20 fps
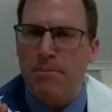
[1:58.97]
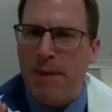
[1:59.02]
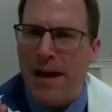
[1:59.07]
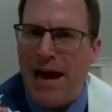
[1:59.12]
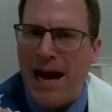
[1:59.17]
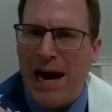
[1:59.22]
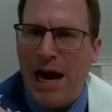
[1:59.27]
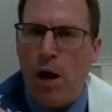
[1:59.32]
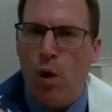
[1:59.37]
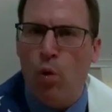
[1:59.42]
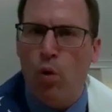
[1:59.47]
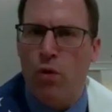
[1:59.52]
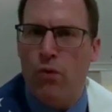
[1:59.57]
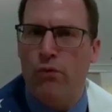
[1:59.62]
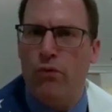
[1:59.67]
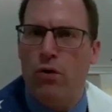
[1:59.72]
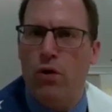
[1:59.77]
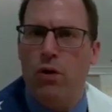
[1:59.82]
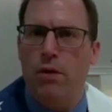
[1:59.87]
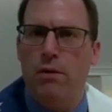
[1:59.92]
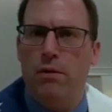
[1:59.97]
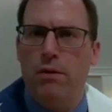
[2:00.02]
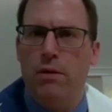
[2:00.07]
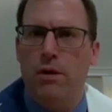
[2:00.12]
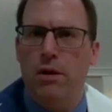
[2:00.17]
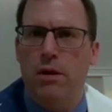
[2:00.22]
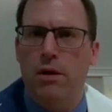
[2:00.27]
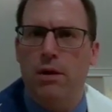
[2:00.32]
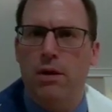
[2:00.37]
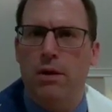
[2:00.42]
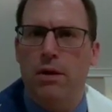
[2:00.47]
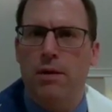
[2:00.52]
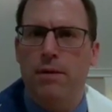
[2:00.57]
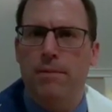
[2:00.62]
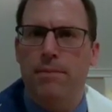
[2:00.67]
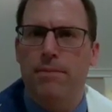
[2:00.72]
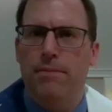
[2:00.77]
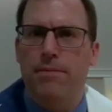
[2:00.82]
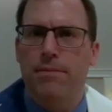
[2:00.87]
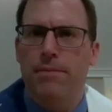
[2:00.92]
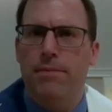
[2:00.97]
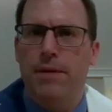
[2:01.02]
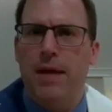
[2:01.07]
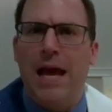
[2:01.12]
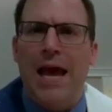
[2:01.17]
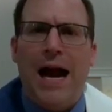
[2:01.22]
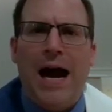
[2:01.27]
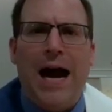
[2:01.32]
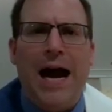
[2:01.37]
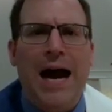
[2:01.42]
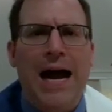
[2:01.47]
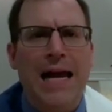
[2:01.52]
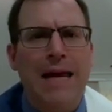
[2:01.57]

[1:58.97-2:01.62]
powerful. I